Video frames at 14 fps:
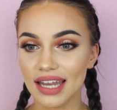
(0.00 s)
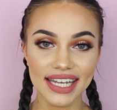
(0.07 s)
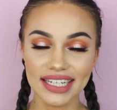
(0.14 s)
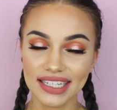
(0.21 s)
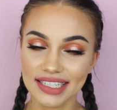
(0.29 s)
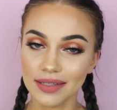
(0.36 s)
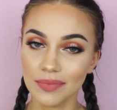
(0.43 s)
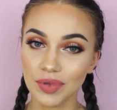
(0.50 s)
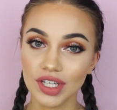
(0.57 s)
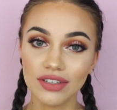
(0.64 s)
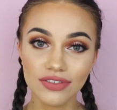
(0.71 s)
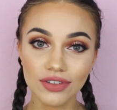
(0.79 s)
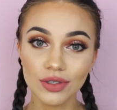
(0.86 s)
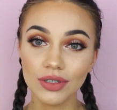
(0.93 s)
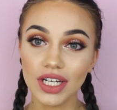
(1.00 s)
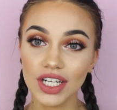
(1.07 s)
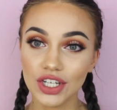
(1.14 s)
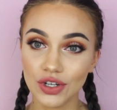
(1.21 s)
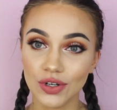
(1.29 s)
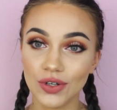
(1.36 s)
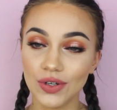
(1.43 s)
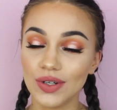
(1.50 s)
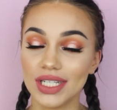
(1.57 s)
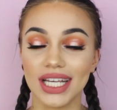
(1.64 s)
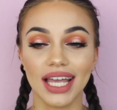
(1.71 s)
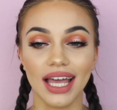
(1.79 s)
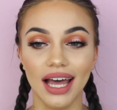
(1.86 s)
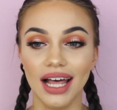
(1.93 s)
and it is a beautiful
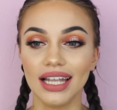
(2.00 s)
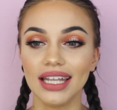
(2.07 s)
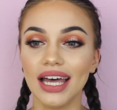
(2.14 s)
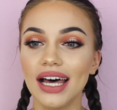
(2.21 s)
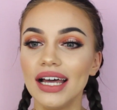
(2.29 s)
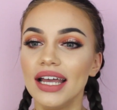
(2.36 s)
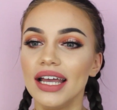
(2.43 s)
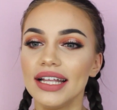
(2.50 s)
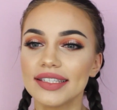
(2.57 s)
nude color.